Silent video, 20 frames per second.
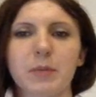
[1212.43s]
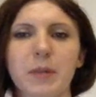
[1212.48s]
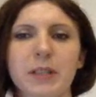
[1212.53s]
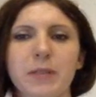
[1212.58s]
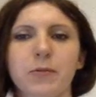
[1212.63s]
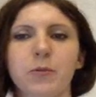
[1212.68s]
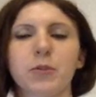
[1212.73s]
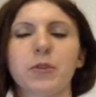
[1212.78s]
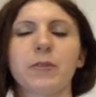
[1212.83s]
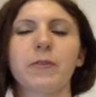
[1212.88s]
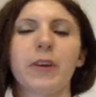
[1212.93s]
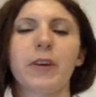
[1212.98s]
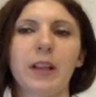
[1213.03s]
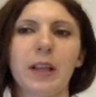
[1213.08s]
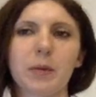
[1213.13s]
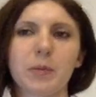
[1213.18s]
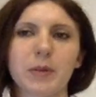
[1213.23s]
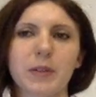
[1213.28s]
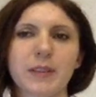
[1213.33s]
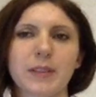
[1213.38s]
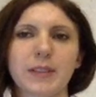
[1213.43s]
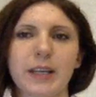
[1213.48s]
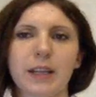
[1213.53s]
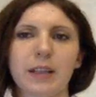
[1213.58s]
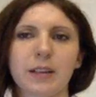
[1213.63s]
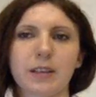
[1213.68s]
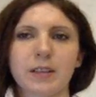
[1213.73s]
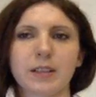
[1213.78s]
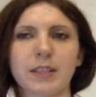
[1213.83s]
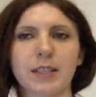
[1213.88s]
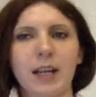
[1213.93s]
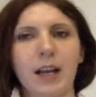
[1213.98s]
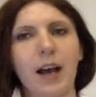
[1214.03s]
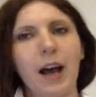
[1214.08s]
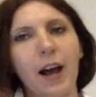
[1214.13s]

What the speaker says: but for developers, salaries are